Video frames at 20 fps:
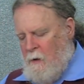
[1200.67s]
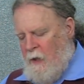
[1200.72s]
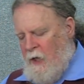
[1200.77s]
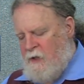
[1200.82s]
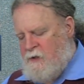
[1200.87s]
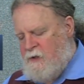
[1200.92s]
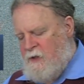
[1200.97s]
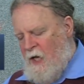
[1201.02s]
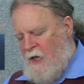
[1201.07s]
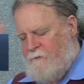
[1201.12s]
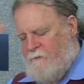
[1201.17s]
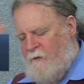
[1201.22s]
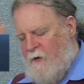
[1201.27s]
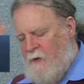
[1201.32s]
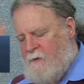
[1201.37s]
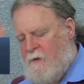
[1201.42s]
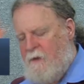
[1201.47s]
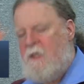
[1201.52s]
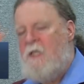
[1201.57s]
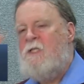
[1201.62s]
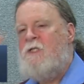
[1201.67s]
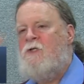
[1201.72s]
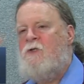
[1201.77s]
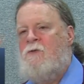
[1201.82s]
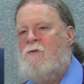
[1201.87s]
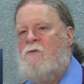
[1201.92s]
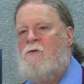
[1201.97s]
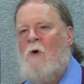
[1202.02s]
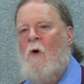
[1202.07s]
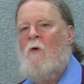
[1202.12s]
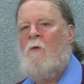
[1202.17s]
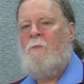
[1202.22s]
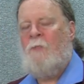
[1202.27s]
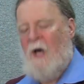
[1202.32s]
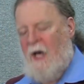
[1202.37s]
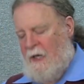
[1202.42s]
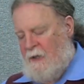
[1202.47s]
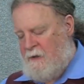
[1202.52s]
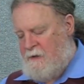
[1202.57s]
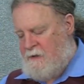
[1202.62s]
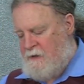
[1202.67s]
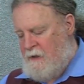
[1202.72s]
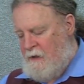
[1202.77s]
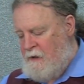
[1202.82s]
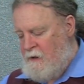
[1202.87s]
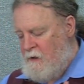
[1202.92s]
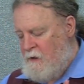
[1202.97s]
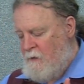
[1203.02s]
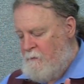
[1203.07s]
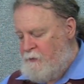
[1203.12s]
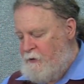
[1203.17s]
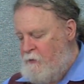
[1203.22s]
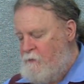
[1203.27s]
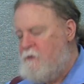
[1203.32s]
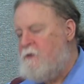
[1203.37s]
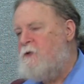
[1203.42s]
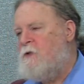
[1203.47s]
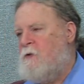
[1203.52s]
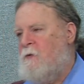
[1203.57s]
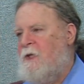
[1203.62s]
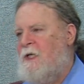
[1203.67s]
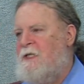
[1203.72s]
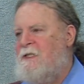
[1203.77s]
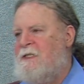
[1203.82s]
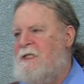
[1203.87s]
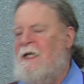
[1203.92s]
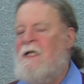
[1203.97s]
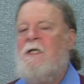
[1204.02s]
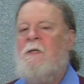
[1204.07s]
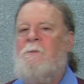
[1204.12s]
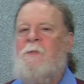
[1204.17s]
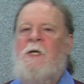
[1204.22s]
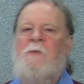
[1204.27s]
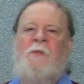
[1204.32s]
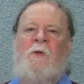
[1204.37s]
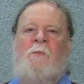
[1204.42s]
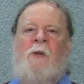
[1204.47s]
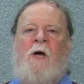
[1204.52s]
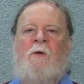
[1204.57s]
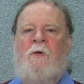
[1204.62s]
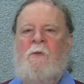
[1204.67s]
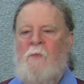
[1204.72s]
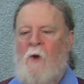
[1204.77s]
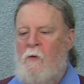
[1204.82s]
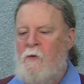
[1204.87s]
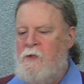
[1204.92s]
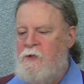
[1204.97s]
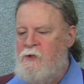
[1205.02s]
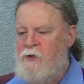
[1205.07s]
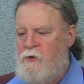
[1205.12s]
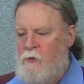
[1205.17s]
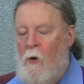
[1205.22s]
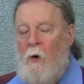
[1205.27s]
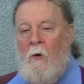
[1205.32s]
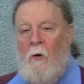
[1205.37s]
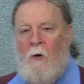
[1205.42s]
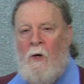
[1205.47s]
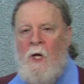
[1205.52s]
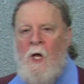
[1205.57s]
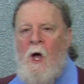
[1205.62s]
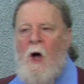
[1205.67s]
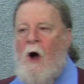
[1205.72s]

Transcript: it's fair that these drone pilots sitting at computer screens, killing people by remote control,